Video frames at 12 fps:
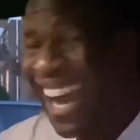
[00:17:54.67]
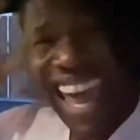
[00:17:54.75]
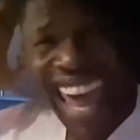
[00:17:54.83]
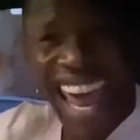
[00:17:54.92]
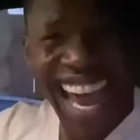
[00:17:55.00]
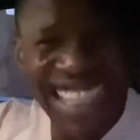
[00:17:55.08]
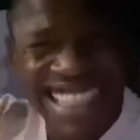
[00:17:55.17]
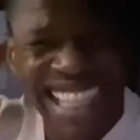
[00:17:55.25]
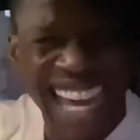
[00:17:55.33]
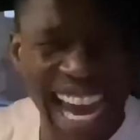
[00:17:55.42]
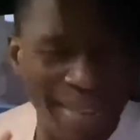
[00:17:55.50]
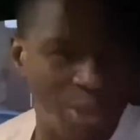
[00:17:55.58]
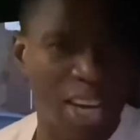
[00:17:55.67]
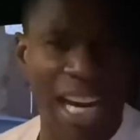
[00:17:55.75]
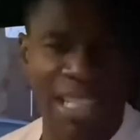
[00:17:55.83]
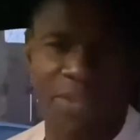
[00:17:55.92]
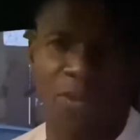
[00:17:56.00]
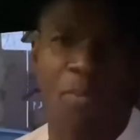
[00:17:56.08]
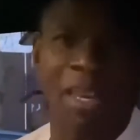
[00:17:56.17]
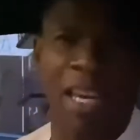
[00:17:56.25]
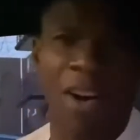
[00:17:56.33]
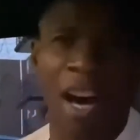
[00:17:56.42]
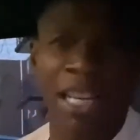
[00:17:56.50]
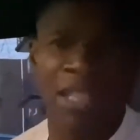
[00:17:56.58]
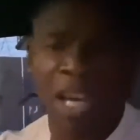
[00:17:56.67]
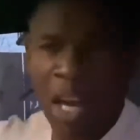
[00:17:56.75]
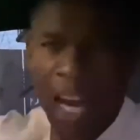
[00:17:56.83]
It's a game changer for me, guys.